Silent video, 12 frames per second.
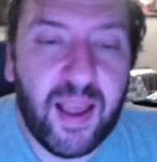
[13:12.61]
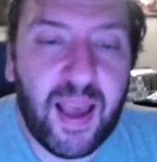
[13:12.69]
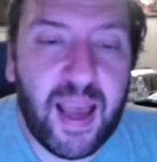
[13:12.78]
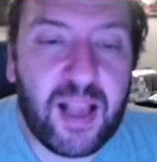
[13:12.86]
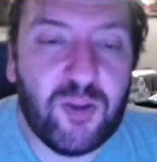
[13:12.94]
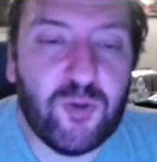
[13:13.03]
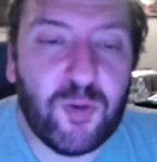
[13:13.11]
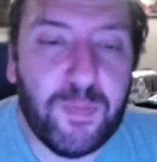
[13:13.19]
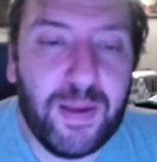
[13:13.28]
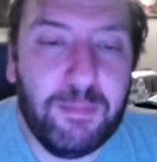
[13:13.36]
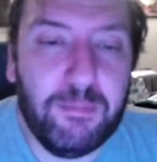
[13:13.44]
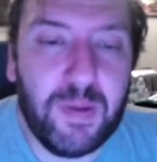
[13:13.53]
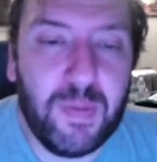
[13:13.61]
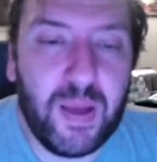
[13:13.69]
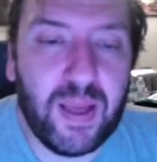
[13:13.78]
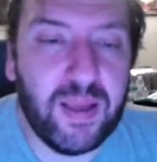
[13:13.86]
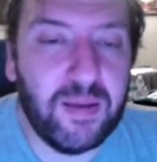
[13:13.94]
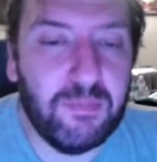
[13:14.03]
Adrabime.
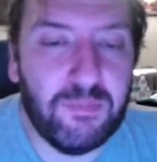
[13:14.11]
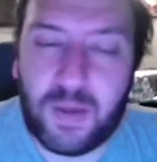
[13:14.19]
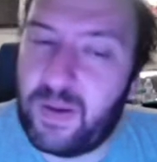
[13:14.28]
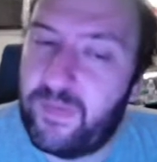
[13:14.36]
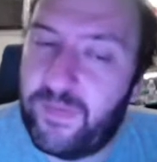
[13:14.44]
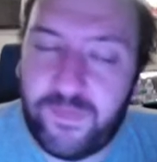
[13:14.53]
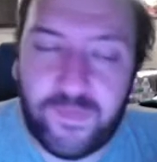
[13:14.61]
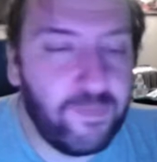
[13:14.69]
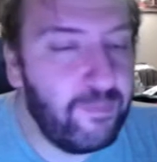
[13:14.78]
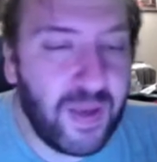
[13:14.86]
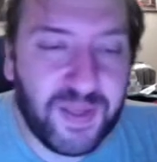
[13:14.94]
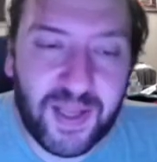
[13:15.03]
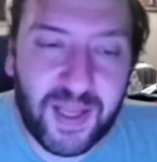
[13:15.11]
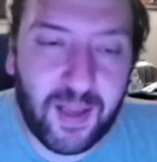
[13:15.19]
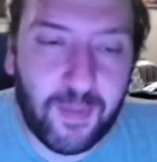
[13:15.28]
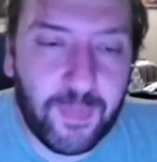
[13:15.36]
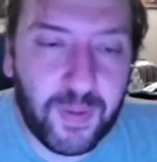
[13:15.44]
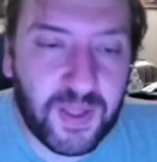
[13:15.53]
It probably messed that up,
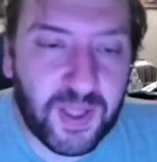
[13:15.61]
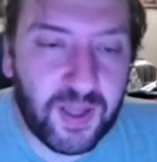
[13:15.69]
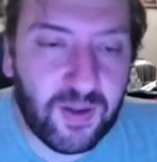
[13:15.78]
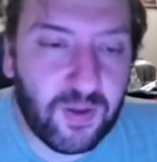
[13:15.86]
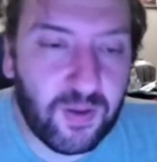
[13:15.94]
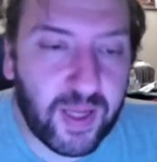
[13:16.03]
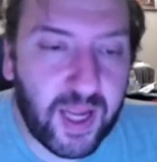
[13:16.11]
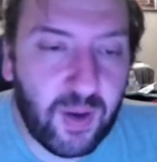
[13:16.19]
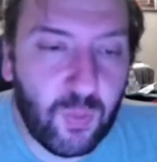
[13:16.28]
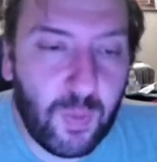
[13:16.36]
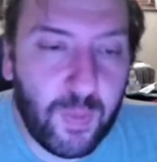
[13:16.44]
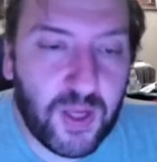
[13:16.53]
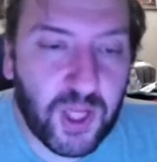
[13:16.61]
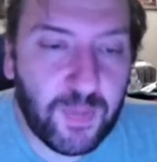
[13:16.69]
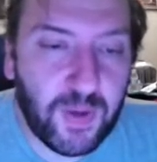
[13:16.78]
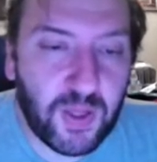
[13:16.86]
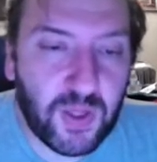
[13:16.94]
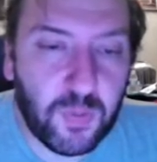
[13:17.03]
but still, again, 1 Magic Key
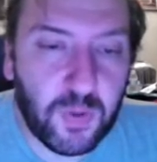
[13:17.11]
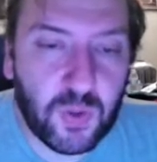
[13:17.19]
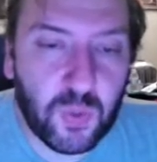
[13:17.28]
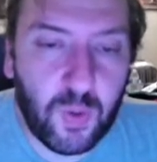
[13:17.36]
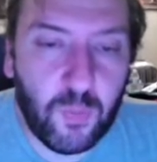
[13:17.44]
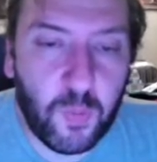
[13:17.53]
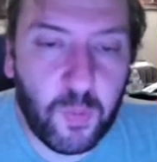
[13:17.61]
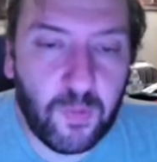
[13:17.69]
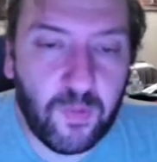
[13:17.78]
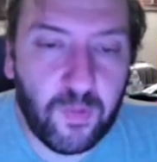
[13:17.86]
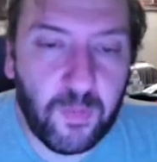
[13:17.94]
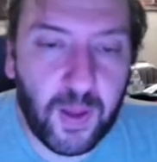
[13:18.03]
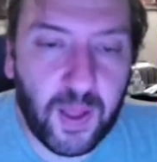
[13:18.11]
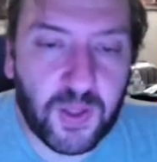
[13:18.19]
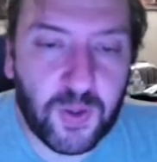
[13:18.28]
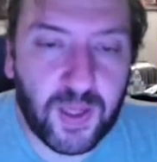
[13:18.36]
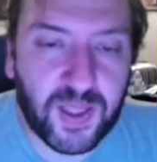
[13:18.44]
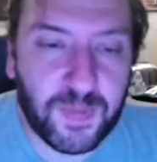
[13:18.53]
monster plus 1 normal monster
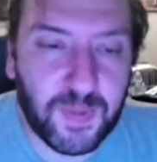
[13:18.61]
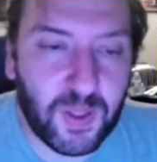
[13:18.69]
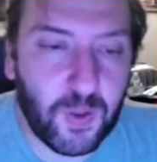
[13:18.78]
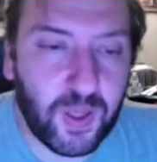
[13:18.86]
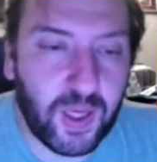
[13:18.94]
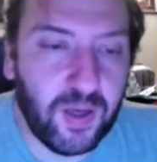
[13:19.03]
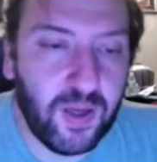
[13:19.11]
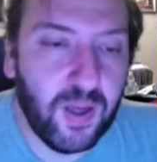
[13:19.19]
except a token.